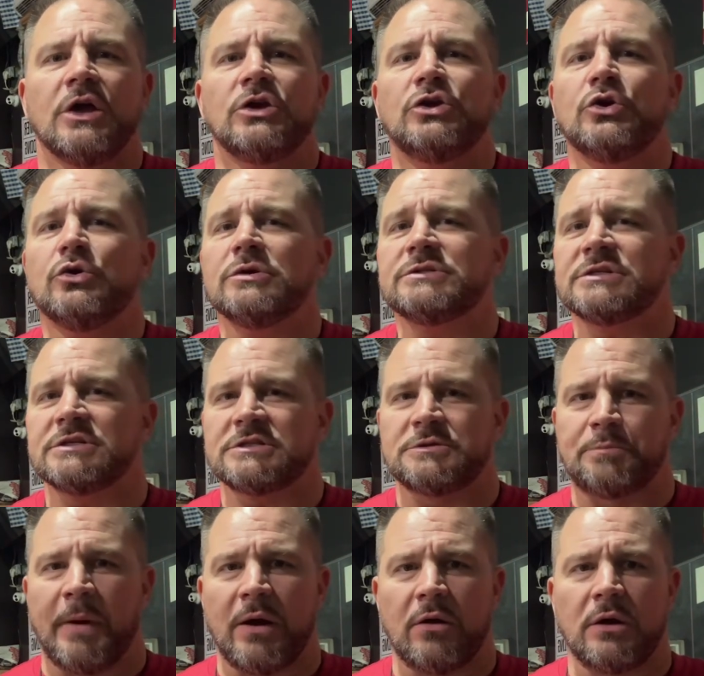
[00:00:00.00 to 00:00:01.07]
Use it
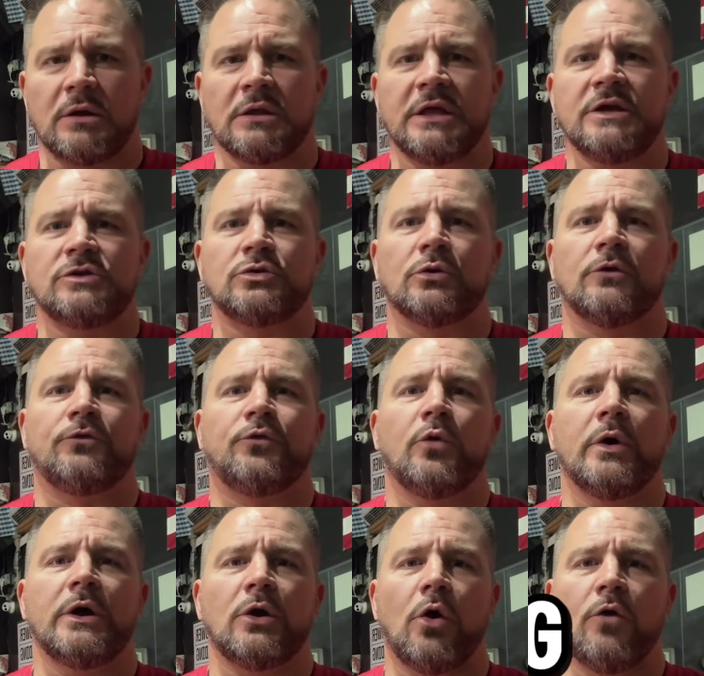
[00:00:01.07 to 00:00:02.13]
sparingly to
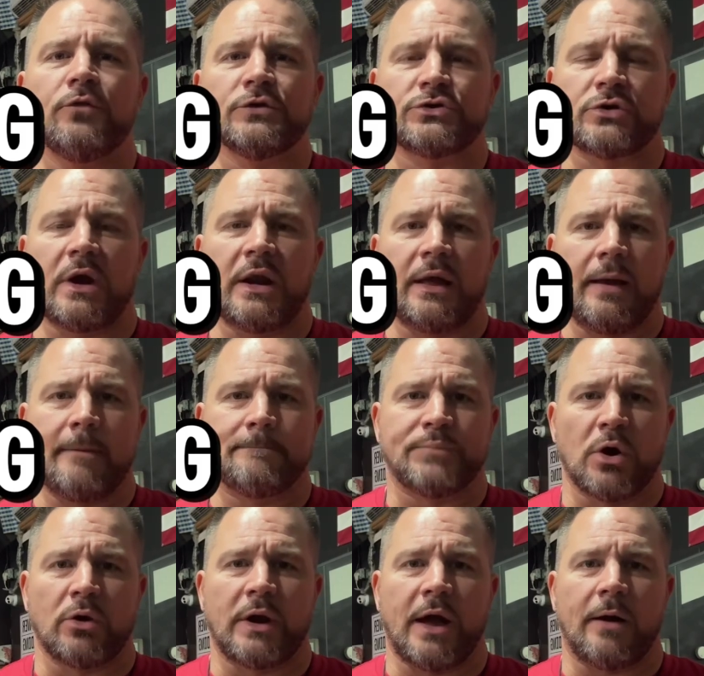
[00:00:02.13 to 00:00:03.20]
avoid overtraining and
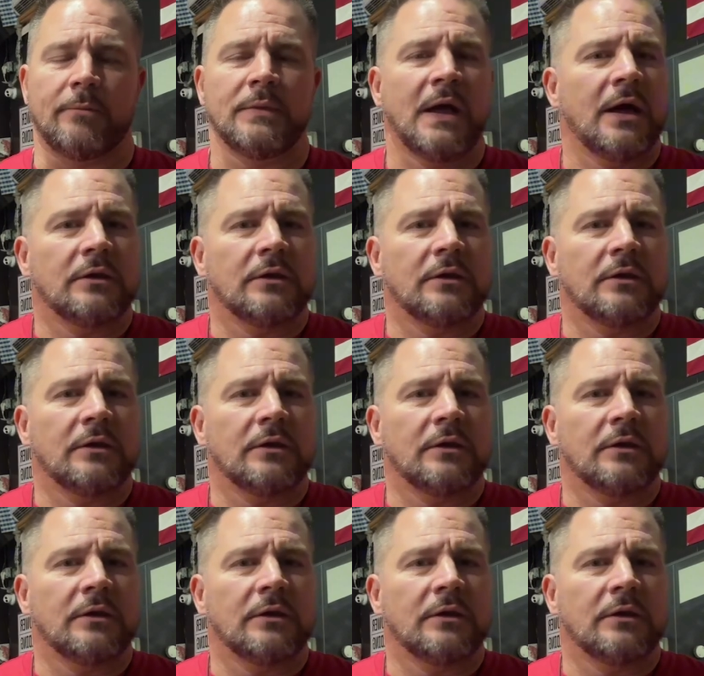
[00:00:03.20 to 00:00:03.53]
burnout.